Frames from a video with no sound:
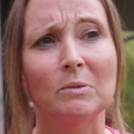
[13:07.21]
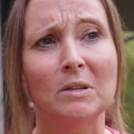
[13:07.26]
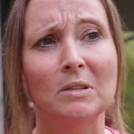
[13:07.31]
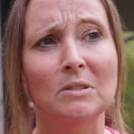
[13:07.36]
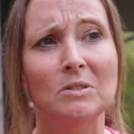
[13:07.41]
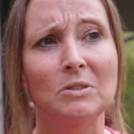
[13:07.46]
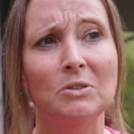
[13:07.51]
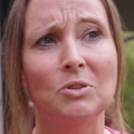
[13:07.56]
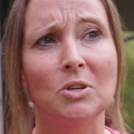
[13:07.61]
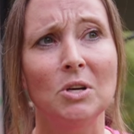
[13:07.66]
What
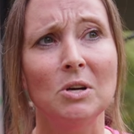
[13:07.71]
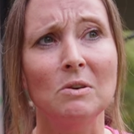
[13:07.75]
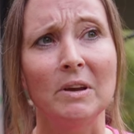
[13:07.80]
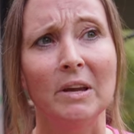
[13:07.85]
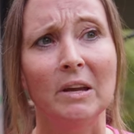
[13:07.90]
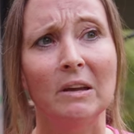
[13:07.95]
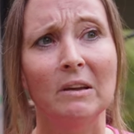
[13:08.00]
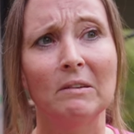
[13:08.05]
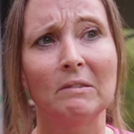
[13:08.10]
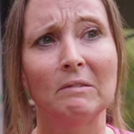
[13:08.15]
is he
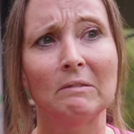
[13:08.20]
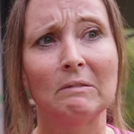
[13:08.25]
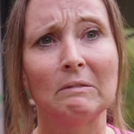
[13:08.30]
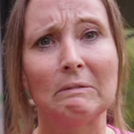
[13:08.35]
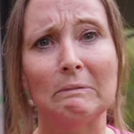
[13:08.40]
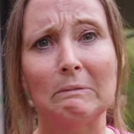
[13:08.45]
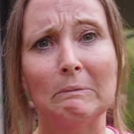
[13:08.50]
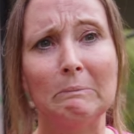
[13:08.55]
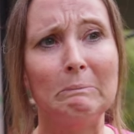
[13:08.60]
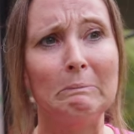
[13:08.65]
doing?
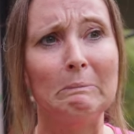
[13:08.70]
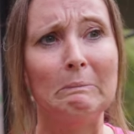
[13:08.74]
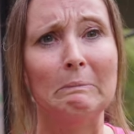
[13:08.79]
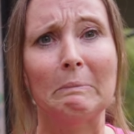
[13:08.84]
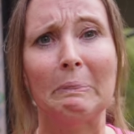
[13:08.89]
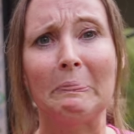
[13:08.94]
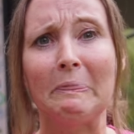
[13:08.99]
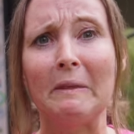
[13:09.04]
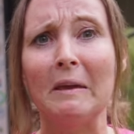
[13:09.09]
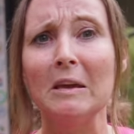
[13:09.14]

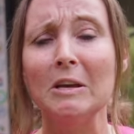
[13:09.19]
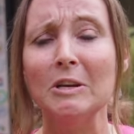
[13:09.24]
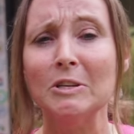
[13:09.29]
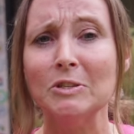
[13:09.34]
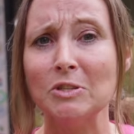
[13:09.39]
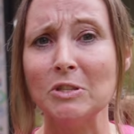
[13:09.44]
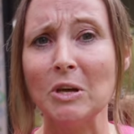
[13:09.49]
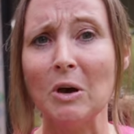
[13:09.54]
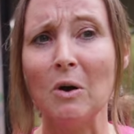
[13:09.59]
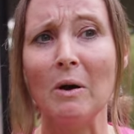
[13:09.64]

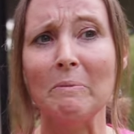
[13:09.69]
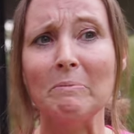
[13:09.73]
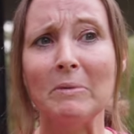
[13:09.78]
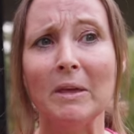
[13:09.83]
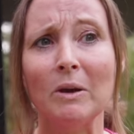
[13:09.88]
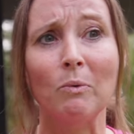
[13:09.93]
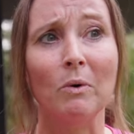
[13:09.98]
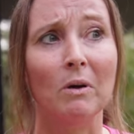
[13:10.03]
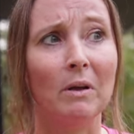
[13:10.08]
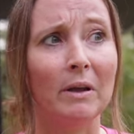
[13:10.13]
So I'm
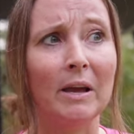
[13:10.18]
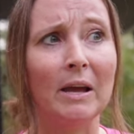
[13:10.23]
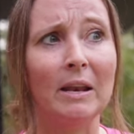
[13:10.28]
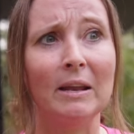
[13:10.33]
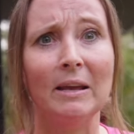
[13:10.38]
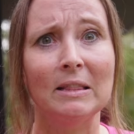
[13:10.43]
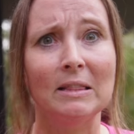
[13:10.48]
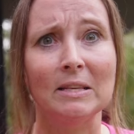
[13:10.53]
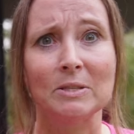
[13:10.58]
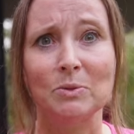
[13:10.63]
like, well, I got to
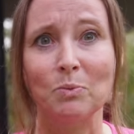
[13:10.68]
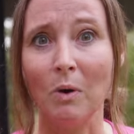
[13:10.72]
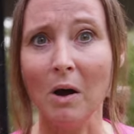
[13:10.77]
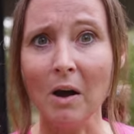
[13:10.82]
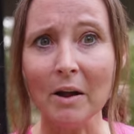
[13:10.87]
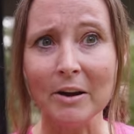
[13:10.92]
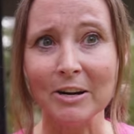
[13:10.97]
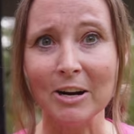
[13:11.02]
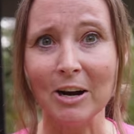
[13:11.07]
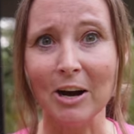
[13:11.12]
get this
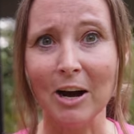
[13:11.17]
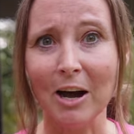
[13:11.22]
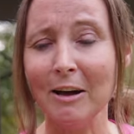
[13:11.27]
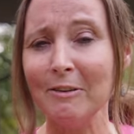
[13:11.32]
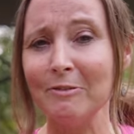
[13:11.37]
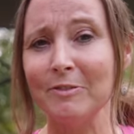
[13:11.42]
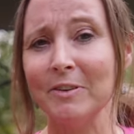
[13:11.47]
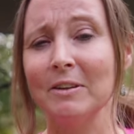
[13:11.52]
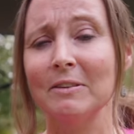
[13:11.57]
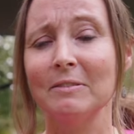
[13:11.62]
water
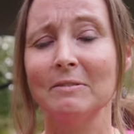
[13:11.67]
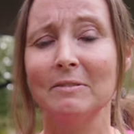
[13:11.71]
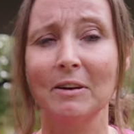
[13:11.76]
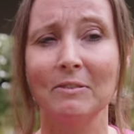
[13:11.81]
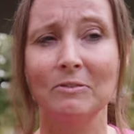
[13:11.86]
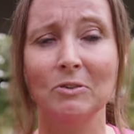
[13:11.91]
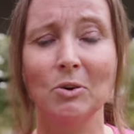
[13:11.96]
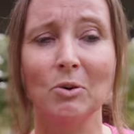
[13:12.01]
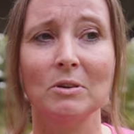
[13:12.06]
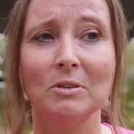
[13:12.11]
off. And
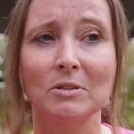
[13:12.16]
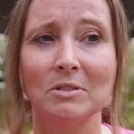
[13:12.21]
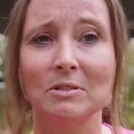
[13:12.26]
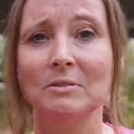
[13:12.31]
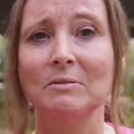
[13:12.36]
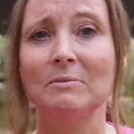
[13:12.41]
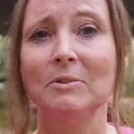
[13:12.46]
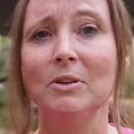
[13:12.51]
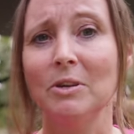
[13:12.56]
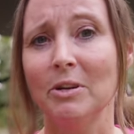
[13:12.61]
of
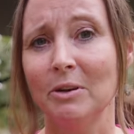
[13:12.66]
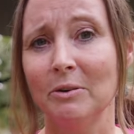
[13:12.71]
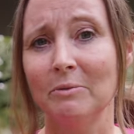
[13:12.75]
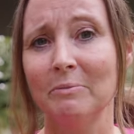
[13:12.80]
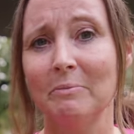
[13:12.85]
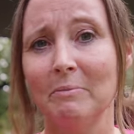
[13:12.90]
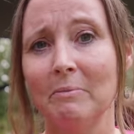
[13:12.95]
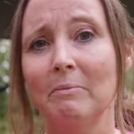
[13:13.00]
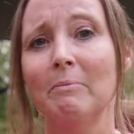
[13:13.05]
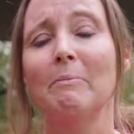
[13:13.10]
course, you know,
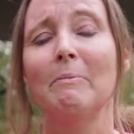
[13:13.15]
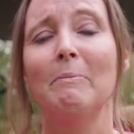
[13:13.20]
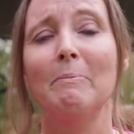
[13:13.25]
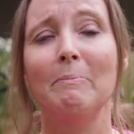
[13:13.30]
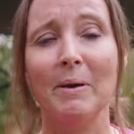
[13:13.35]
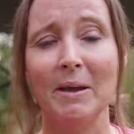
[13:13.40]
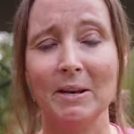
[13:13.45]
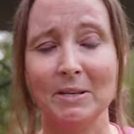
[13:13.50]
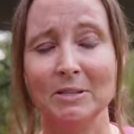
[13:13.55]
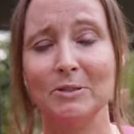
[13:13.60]

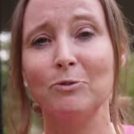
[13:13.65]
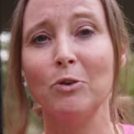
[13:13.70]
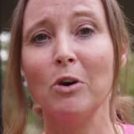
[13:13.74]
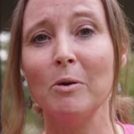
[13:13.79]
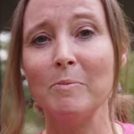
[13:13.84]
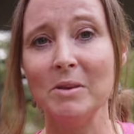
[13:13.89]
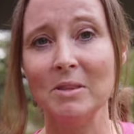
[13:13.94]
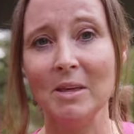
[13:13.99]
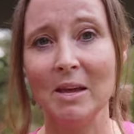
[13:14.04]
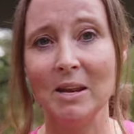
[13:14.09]
Ben is
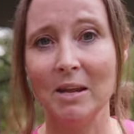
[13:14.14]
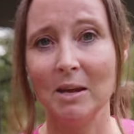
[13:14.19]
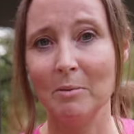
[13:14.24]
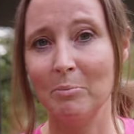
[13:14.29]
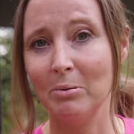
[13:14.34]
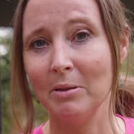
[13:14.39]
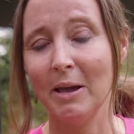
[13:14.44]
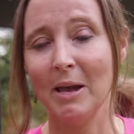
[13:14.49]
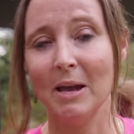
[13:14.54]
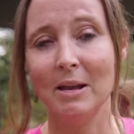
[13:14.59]
formulating a
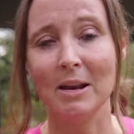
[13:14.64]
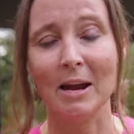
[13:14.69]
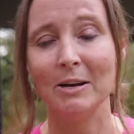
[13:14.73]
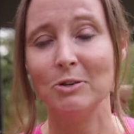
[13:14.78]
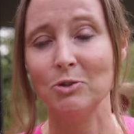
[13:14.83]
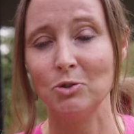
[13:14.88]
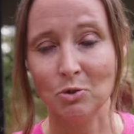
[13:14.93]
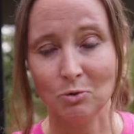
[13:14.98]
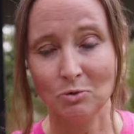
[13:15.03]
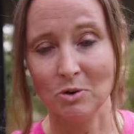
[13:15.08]
plan. I
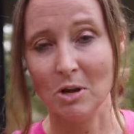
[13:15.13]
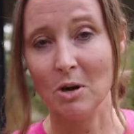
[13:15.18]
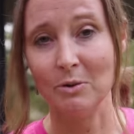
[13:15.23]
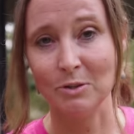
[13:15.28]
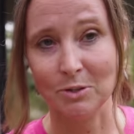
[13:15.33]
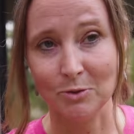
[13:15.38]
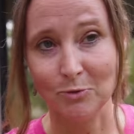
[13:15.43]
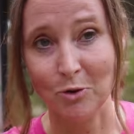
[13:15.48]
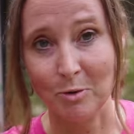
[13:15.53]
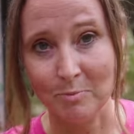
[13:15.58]
just don't know.
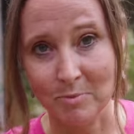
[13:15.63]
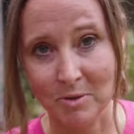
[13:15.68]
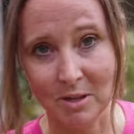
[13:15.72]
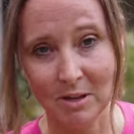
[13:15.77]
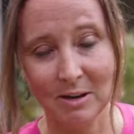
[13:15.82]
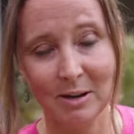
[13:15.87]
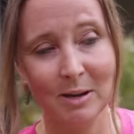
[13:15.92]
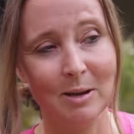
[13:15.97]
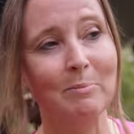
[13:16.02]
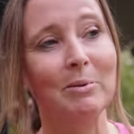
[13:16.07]
He's
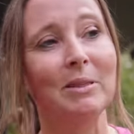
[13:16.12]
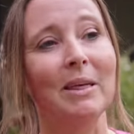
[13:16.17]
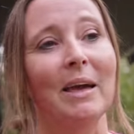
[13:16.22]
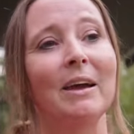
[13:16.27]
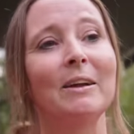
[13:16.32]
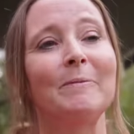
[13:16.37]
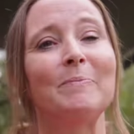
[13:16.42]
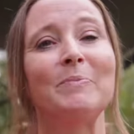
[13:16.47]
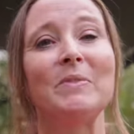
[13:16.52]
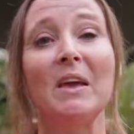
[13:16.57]
formulating a
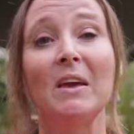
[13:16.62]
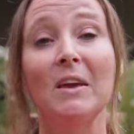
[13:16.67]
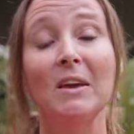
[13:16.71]
plan.